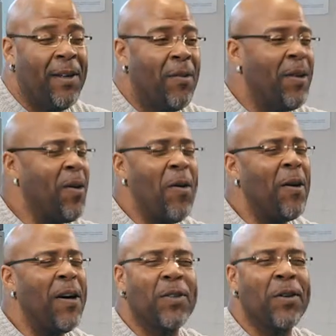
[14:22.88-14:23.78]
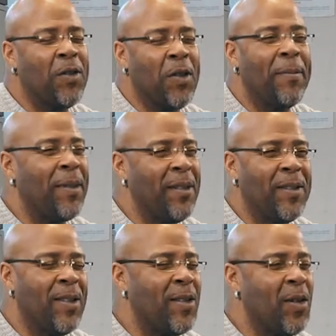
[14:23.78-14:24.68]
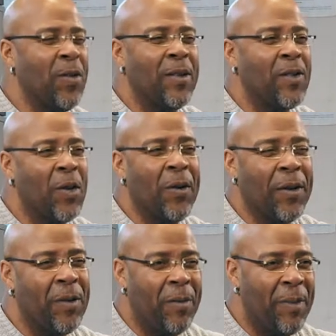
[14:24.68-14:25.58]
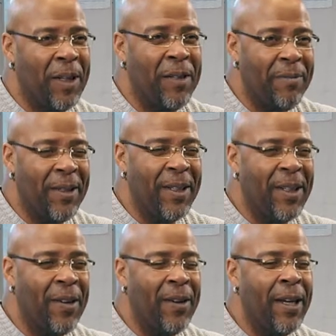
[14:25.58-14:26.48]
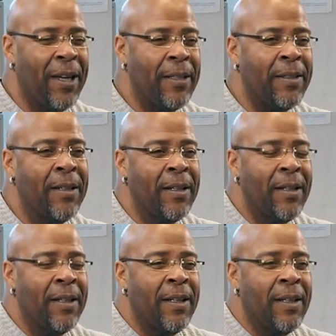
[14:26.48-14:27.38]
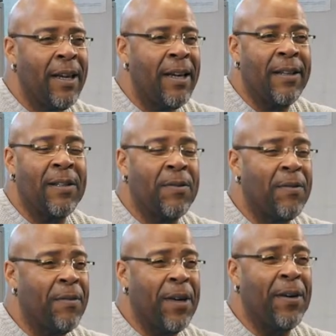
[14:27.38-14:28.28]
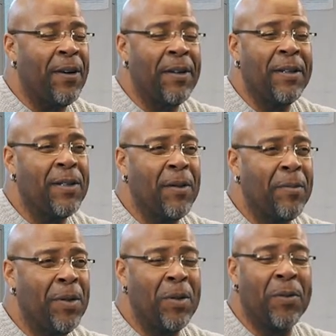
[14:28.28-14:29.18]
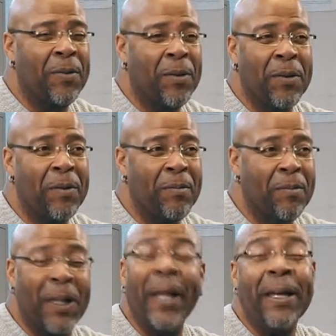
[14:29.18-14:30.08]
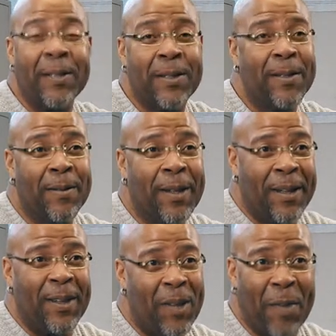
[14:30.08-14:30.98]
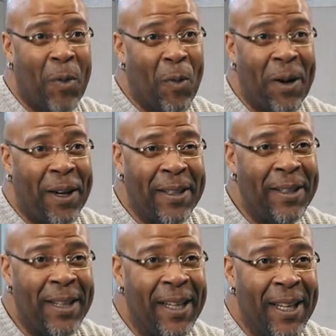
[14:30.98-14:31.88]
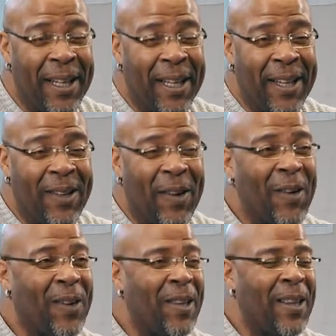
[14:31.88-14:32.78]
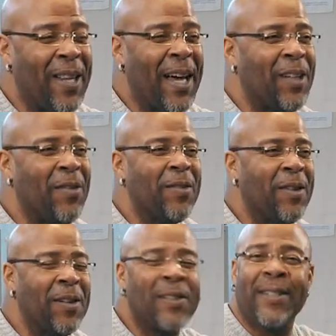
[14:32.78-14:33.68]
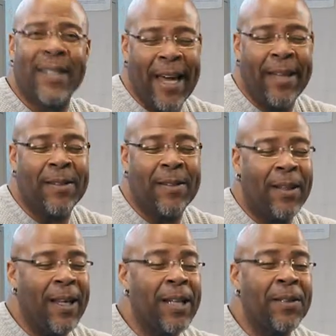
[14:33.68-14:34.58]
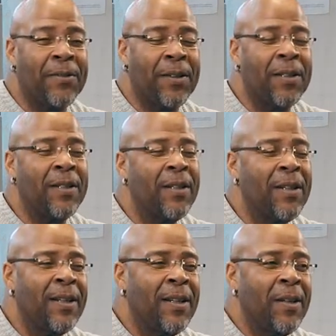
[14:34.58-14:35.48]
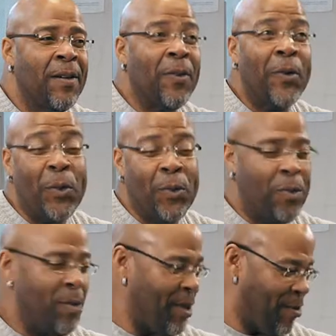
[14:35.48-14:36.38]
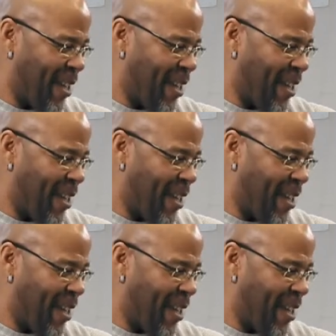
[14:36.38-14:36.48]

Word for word: Well, the whole country of Germany is just so historical to me, you know, and it's a beautiful place, you know, number one, you know, a lot of good sights, a lot of good food.